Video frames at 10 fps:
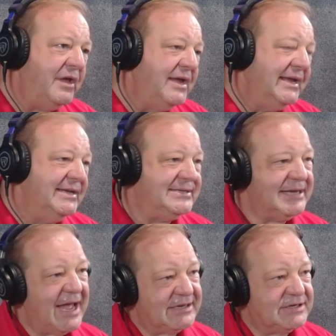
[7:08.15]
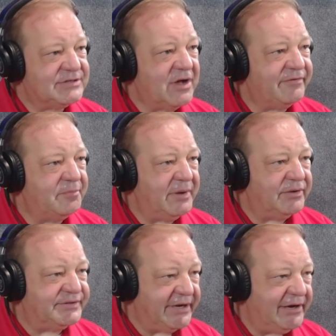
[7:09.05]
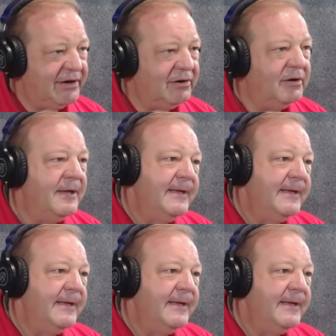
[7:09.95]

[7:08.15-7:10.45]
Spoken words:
easy access off of Belterre,